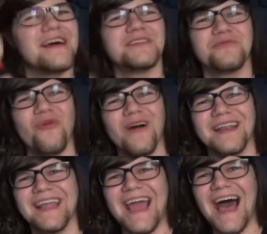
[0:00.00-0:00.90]
has
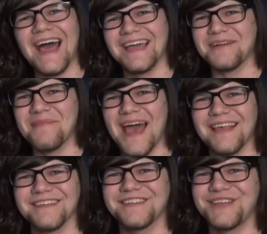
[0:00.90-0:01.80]
one guy and a
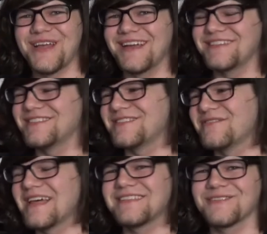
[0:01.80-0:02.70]
mask change, so
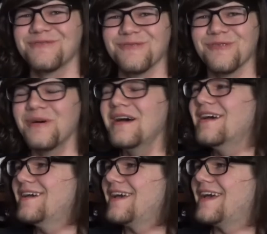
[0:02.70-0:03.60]
that's cool.
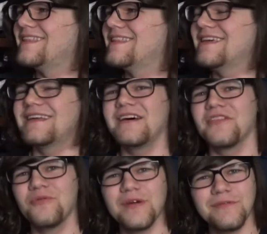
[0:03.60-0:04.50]
And
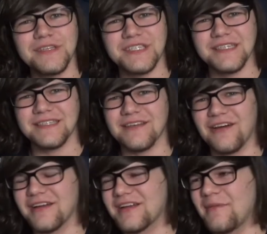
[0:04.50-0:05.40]
then the Wind Witches
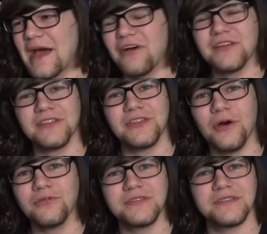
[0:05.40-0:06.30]
come out, and
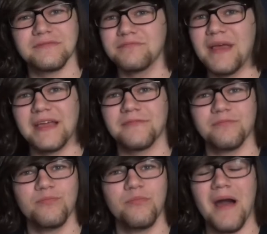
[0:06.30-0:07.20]
those make
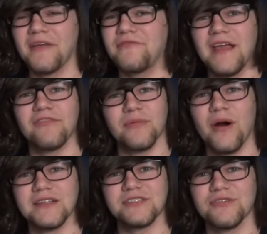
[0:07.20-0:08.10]
my favorite
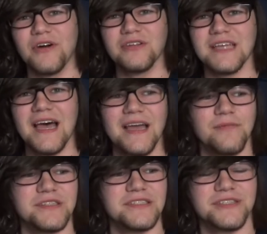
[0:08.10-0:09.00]
monster of all
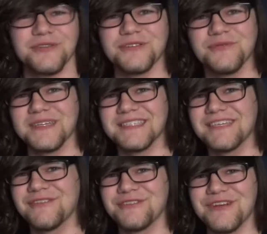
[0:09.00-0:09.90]
time, which is Crystal Wing
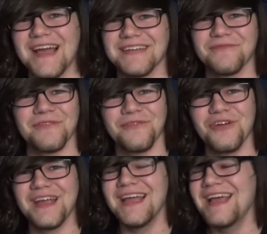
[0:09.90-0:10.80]
Synchro Dragon, for
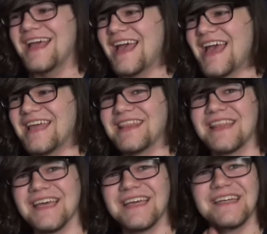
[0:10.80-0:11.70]
free. And
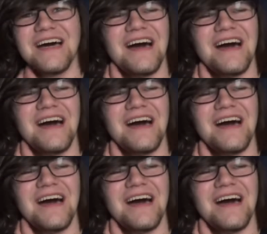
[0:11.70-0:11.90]
then